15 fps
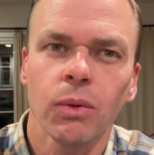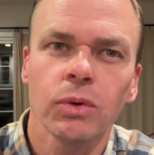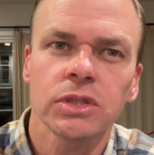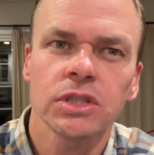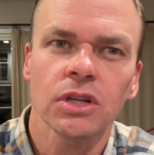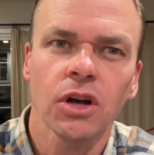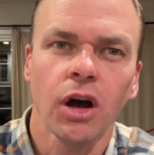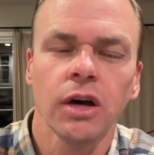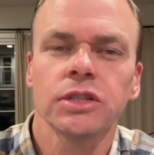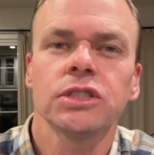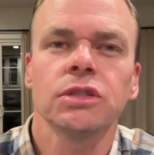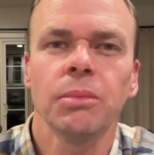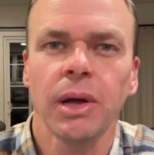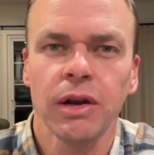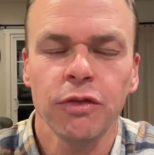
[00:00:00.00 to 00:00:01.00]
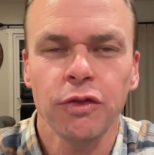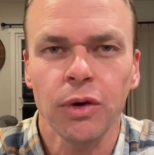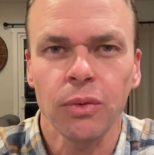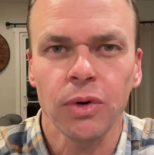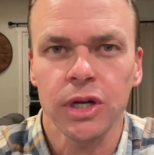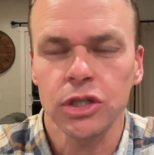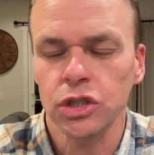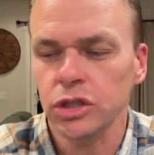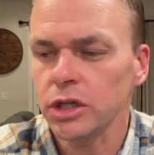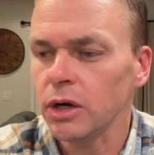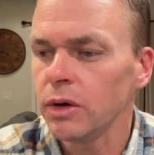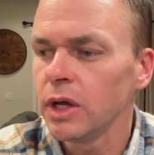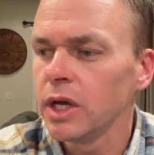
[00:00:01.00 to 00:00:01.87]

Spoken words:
What's the cost to benefit ratio?